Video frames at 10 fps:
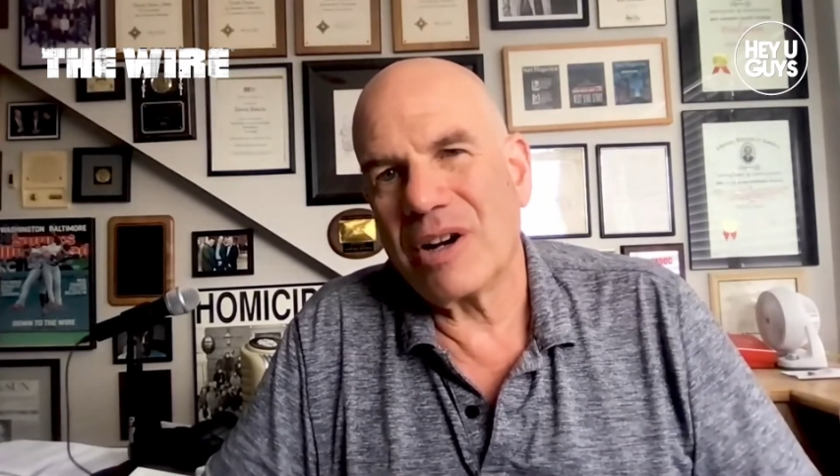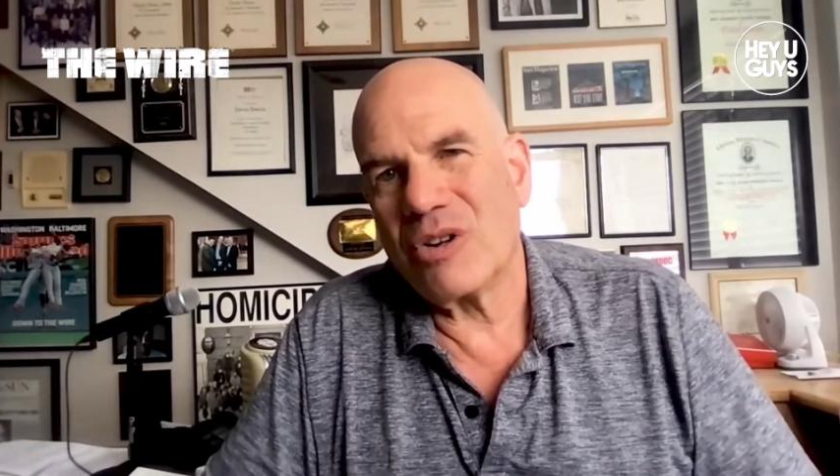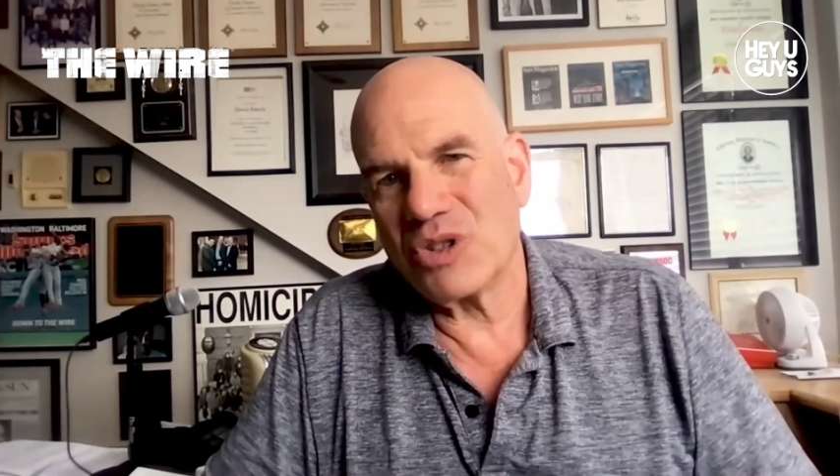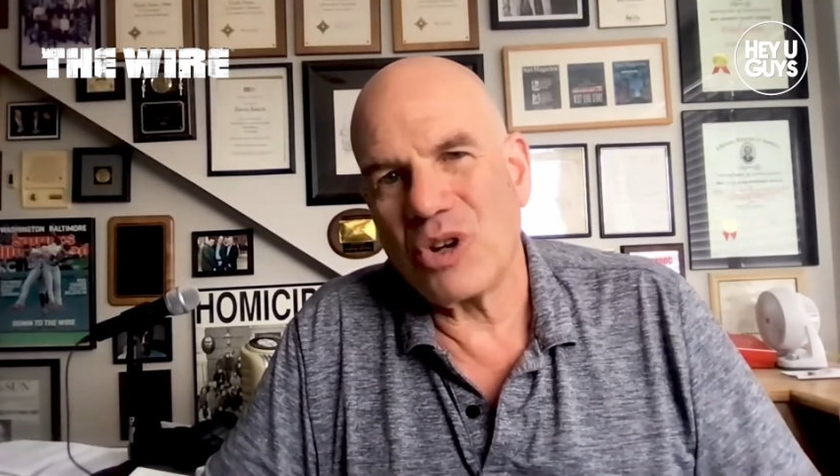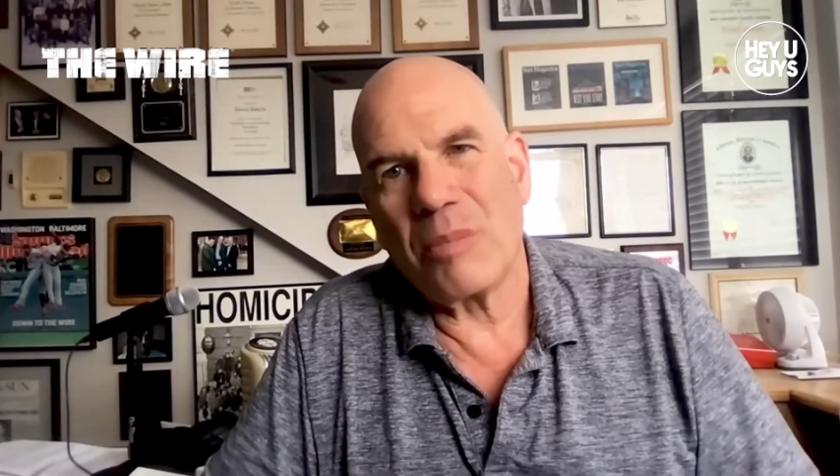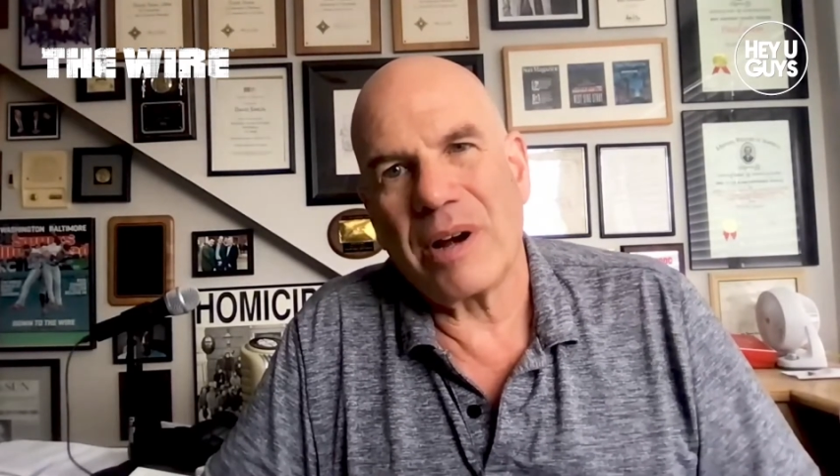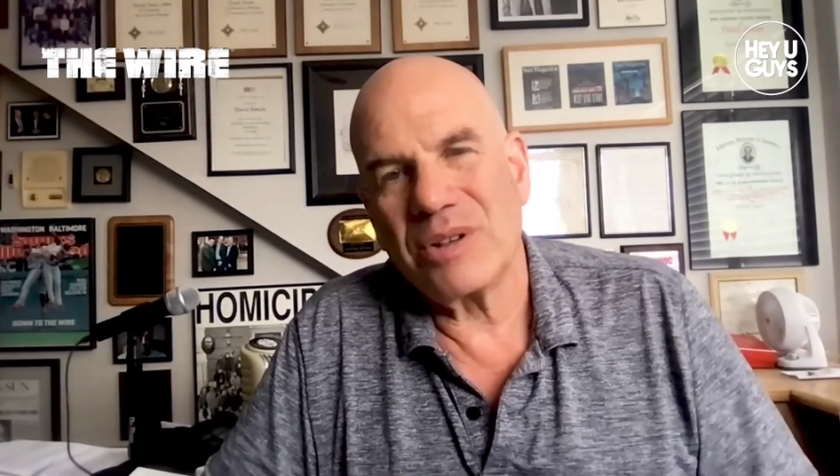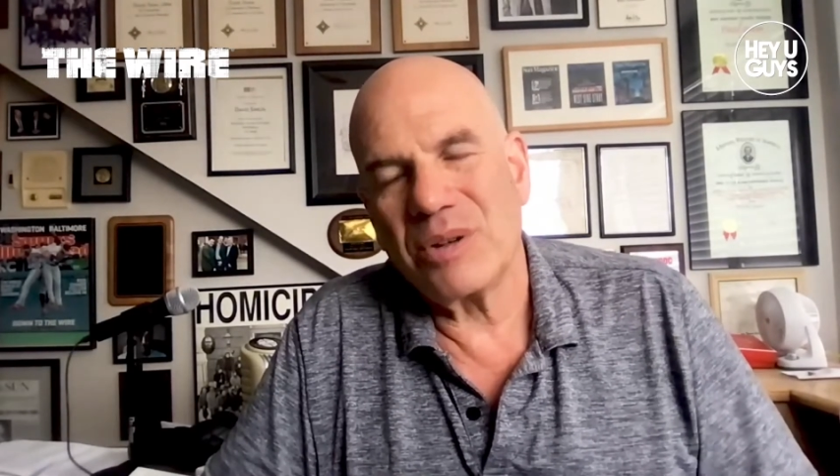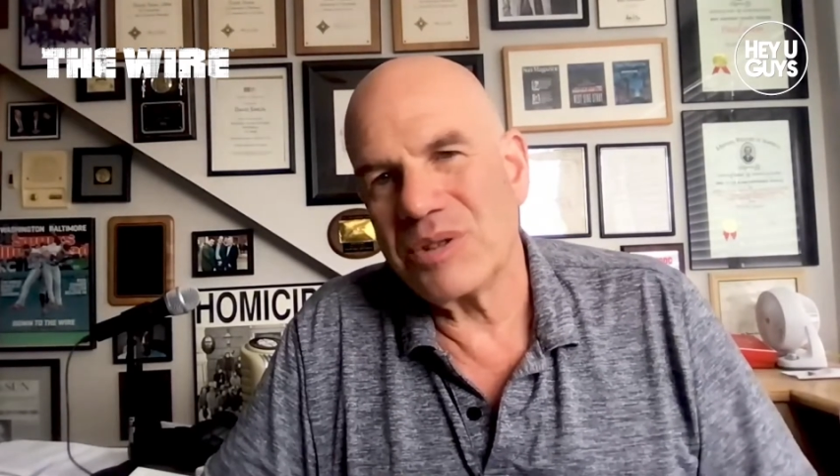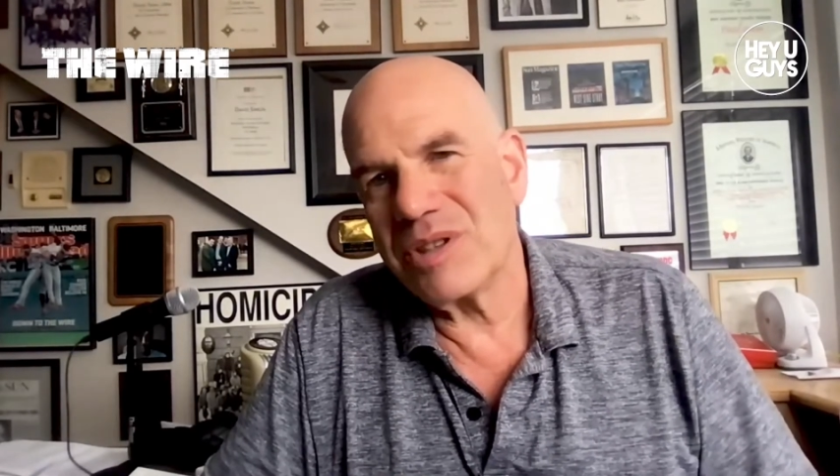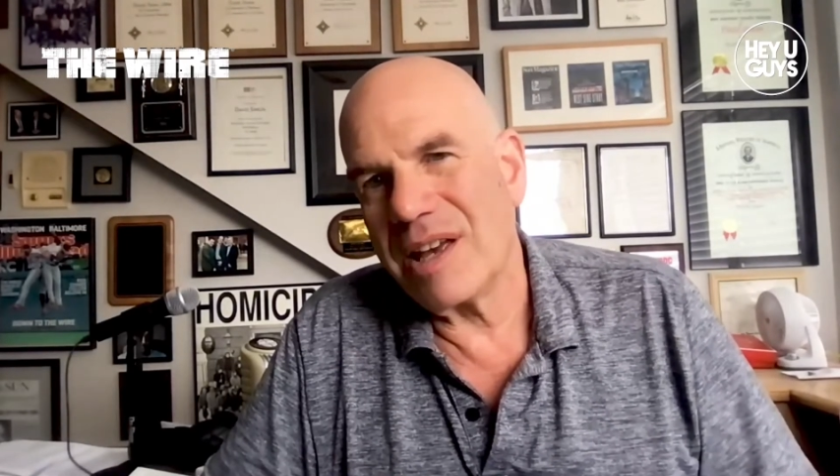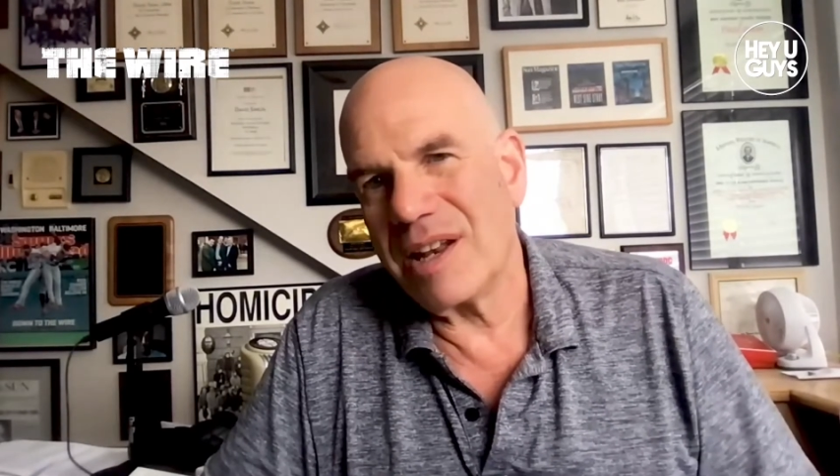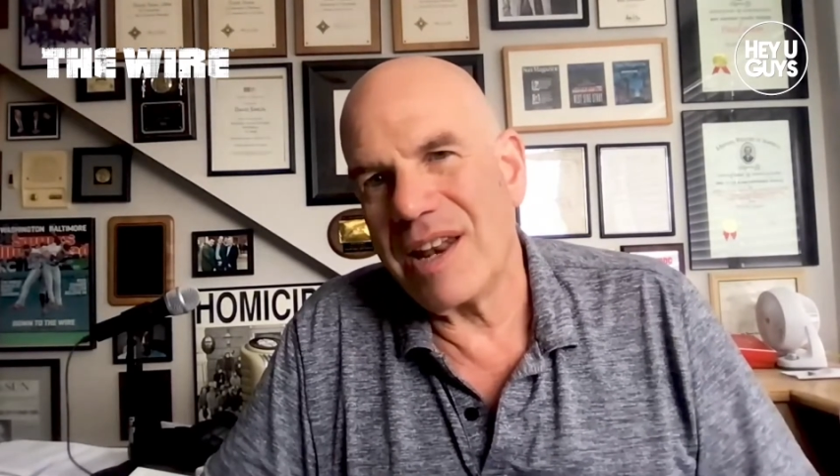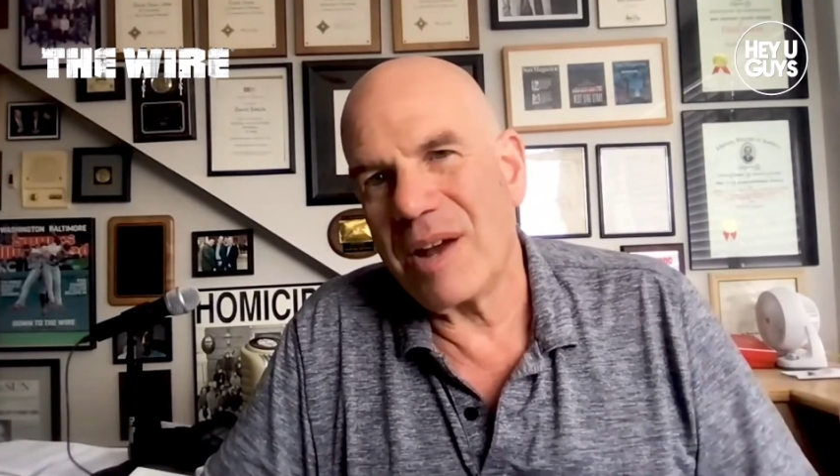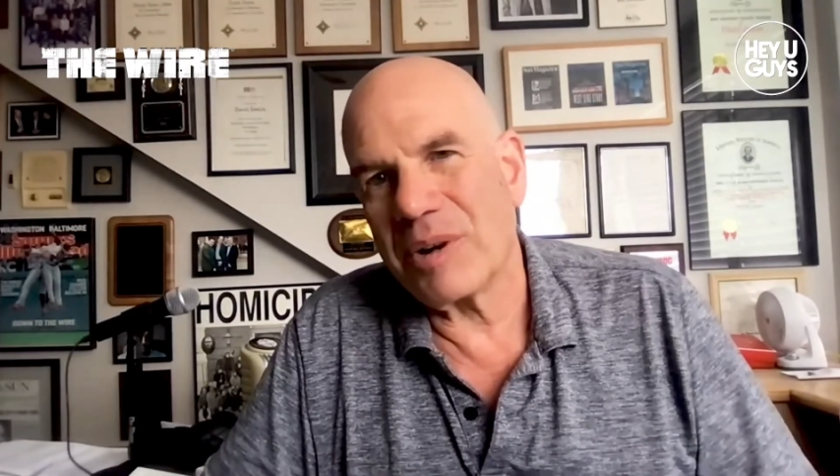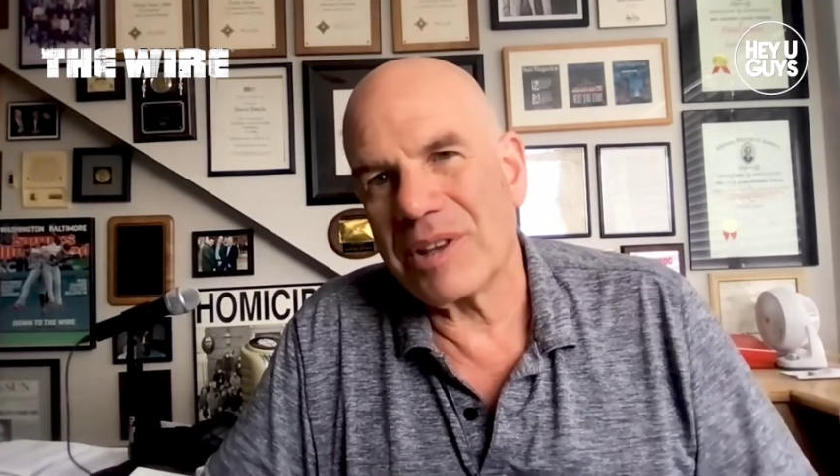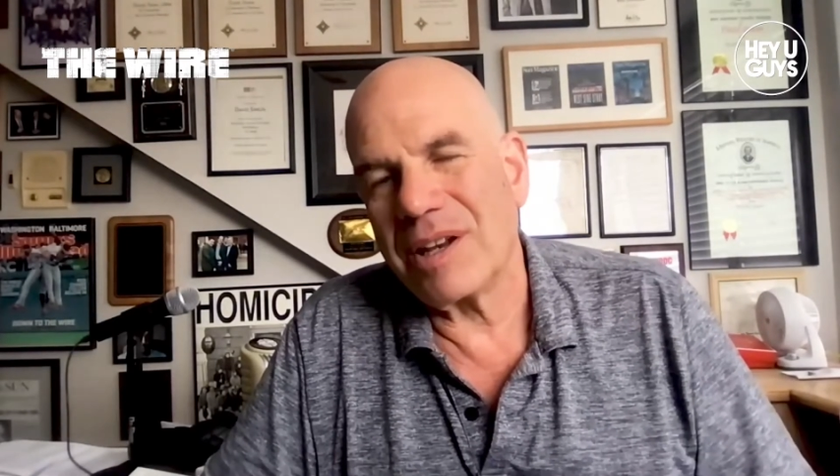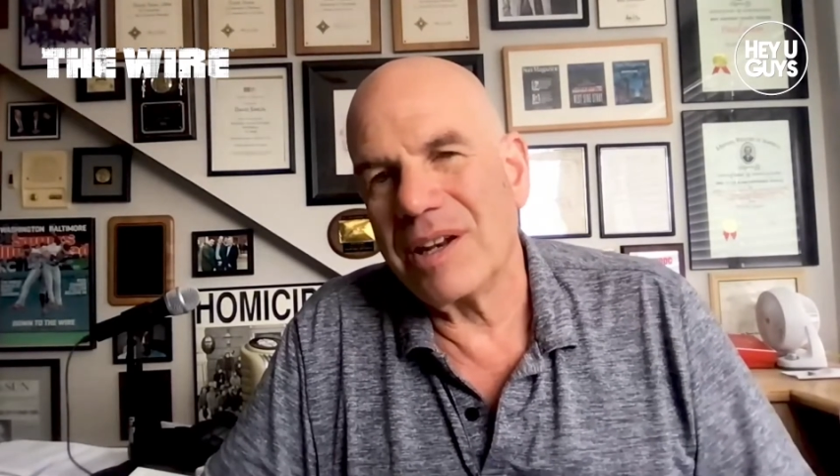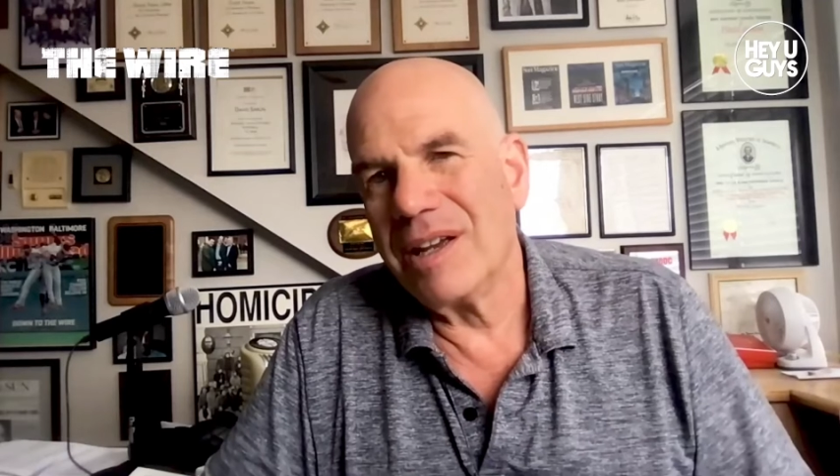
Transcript: Chris Albrecht, who was the head of the network then.